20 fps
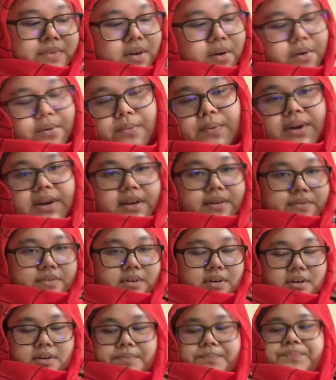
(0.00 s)
or
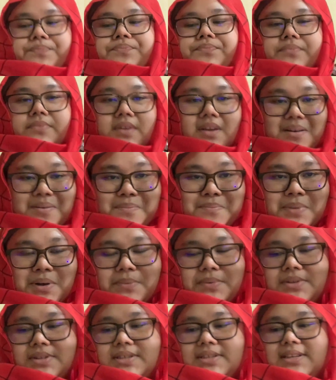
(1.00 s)
whatever, but
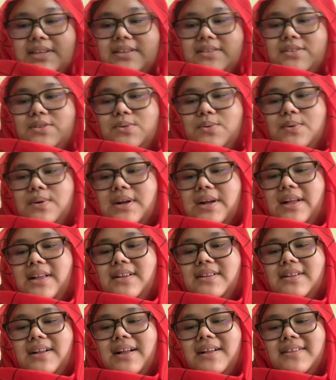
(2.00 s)
we'll see. So
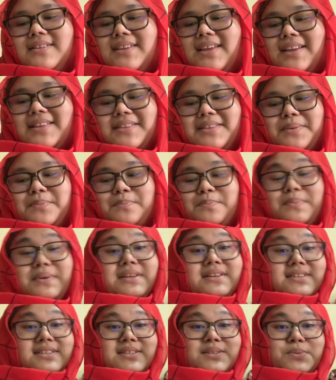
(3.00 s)
I'll get the
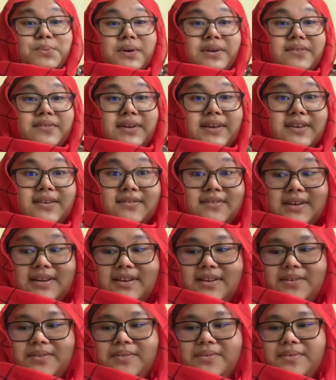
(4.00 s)
biggest one right here right
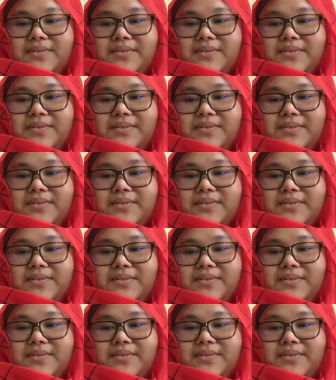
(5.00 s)
now.